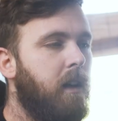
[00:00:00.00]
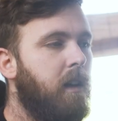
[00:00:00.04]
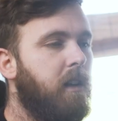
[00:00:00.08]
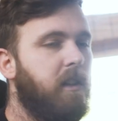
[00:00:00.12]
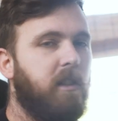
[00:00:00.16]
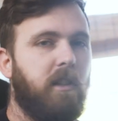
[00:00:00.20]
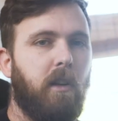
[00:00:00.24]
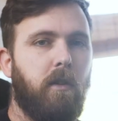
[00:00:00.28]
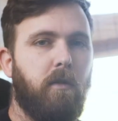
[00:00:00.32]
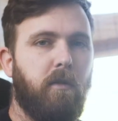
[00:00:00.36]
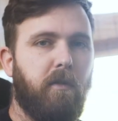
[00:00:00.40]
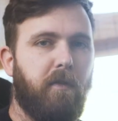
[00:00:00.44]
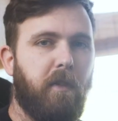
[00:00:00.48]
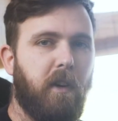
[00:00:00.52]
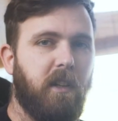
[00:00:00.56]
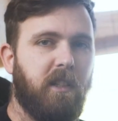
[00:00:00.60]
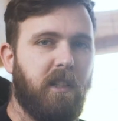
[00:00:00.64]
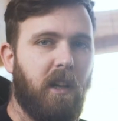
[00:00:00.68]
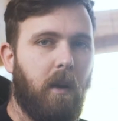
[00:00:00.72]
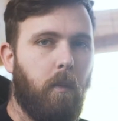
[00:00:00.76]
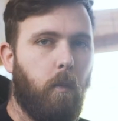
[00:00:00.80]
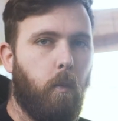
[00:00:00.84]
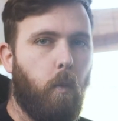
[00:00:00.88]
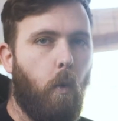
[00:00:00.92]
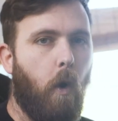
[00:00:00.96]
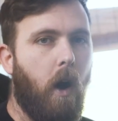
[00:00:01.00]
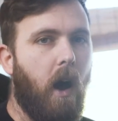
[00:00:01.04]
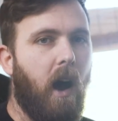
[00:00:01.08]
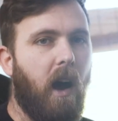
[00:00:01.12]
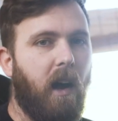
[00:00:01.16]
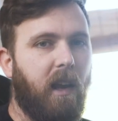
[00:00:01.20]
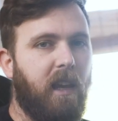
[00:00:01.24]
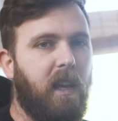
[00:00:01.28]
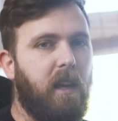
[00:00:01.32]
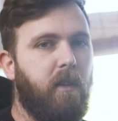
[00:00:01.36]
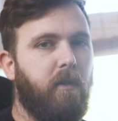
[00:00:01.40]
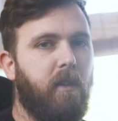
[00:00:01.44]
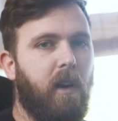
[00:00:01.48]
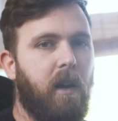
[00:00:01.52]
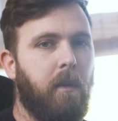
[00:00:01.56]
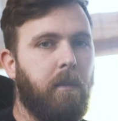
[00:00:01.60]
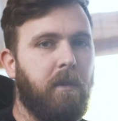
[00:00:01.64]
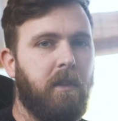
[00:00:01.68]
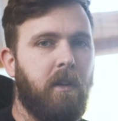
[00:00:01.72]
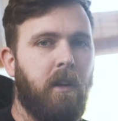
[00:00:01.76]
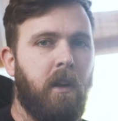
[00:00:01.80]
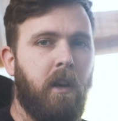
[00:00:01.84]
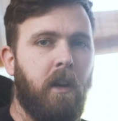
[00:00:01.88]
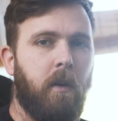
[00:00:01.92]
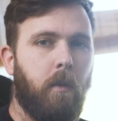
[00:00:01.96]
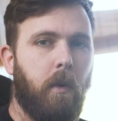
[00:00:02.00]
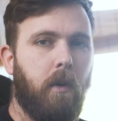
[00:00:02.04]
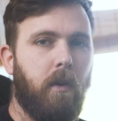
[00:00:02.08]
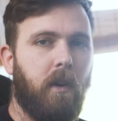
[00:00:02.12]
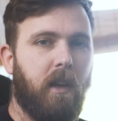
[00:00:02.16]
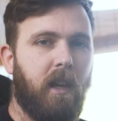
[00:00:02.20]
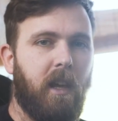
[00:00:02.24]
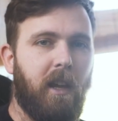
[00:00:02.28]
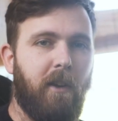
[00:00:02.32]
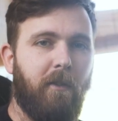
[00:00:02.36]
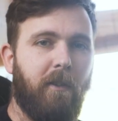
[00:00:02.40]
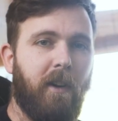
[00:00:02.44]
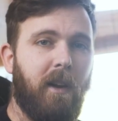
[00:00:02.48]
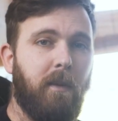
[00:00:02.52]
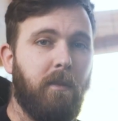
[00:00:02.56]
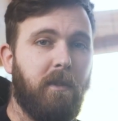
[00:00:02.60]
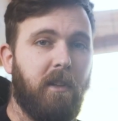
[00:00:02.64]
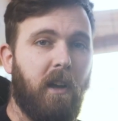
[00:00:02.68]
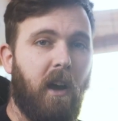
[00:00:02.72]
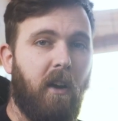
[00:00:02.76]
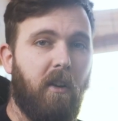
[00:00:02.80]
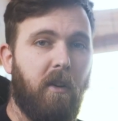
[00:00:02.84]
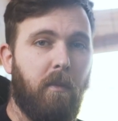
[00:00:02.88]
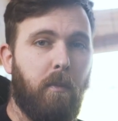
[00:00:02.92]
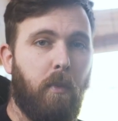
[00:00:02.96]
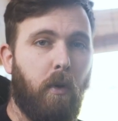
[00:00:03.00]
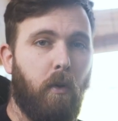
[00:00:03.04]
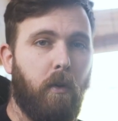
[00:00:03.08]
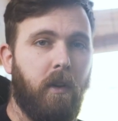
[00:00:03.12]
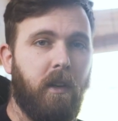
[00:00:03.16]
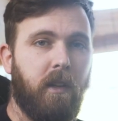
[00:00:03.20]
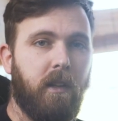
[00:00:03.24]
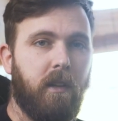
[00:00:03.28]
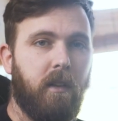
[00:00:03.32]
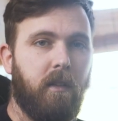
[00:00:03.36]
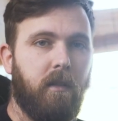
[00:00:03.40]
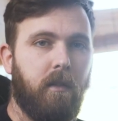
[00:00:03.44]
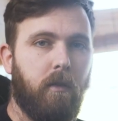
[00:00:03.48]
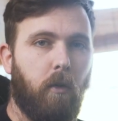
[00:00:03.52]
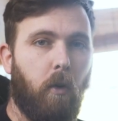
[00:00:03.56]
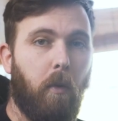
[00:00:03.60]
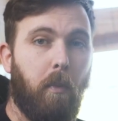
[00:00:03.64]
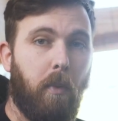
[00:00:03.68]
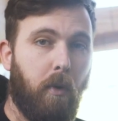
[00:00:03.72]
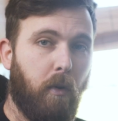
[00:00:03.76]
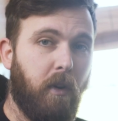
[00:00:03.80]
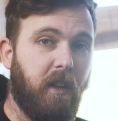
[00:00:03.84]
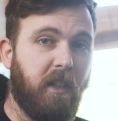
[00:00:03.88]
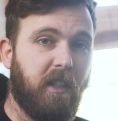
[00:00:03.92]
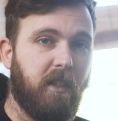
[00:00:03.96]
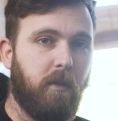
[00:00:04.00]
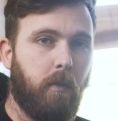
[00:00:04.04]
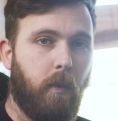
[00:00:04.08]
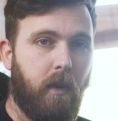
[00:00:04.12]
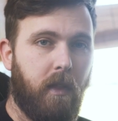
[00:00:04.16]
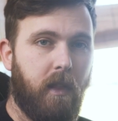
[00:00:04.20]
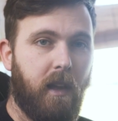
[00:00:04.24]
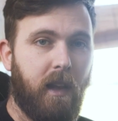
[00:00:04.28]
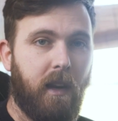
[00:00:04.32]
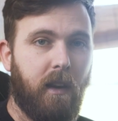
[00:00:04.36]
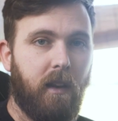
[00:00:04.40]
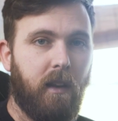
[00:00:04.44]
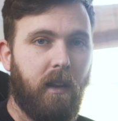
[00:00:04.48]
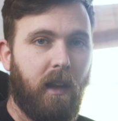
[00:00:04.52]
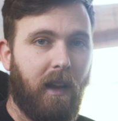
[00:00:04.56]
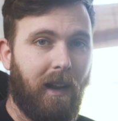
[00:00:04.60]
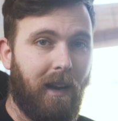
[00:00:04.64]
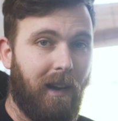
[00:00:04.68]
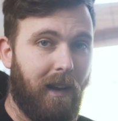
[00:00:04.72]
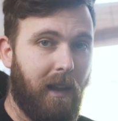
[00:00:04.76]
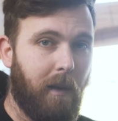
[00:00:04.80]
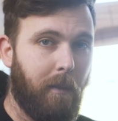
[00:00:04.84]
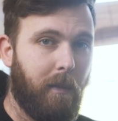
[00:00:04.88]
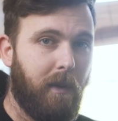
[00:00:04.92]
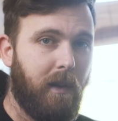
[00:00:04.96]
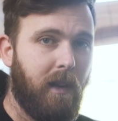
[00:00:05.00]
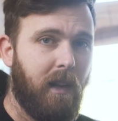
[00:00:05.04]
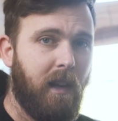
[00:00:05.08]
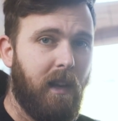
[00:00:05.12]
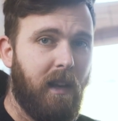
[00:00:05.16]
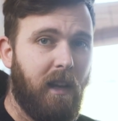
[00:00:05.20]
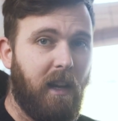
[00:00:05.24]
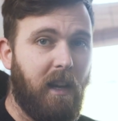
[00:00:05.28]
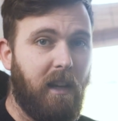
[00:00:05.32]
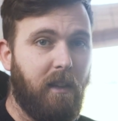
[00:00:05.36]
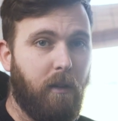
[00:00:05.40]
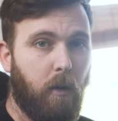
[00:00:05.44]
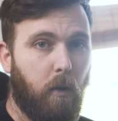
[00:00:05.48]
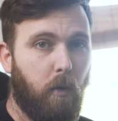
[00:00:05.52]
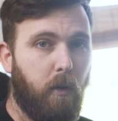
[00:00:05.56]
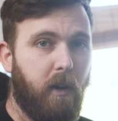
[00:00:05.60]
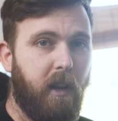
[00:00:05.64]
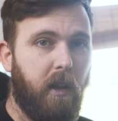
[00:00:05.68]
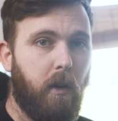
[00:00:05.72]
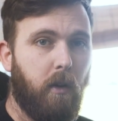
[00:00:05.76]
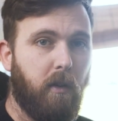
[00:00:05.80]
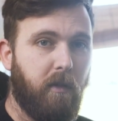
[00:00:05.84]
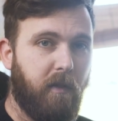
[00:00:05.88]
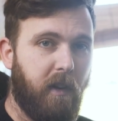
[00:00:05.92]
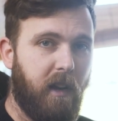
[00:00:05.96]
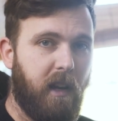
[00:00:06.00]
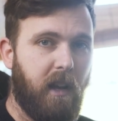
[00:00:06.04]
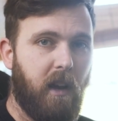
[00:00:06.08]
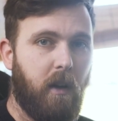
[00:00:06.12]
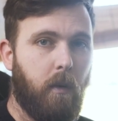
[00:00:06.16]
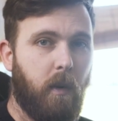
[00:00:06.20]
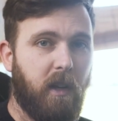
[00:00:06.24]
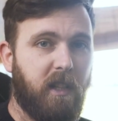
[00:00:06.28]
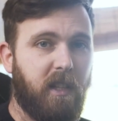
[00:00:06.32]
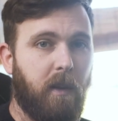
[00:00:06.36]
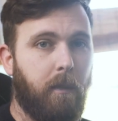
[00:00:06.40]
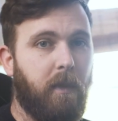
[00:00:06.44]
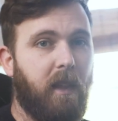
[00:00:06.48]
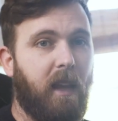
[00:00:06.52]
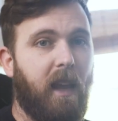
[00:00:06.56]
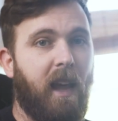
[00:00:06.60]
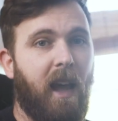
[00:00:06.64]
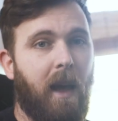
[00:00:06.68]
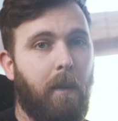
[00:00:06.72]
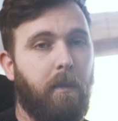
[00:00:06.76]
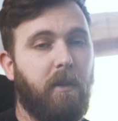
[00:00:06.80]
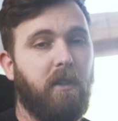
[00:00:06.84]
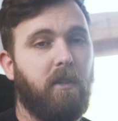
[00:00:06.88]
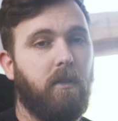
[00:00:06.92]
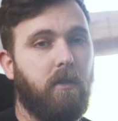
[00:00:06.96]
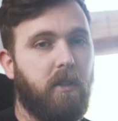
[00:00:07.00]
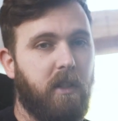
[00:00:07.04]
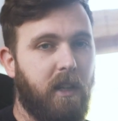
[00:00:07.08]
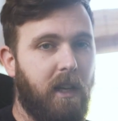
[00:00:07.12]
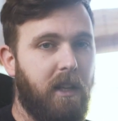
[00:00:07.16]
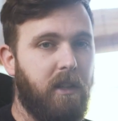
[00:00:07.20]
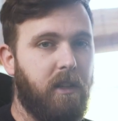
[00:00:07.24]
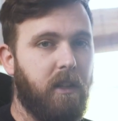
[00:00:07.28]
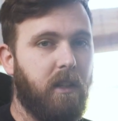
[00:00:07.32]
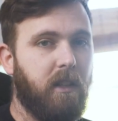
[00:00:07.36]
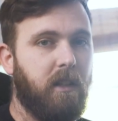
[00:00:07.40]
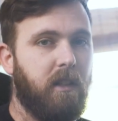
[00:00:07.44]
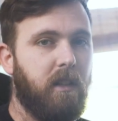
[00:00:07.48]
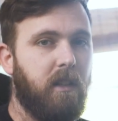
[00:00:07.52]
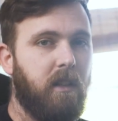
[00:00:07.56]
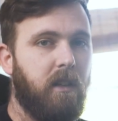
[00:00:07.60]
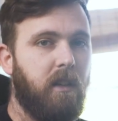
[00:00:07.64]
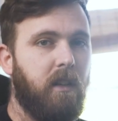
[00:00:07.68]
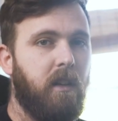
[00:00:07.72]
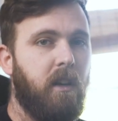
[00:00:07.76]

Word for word: So first up, what are keyframes? Well, keyframes are a point or points within a clip, either audio or video, where something happens or changes.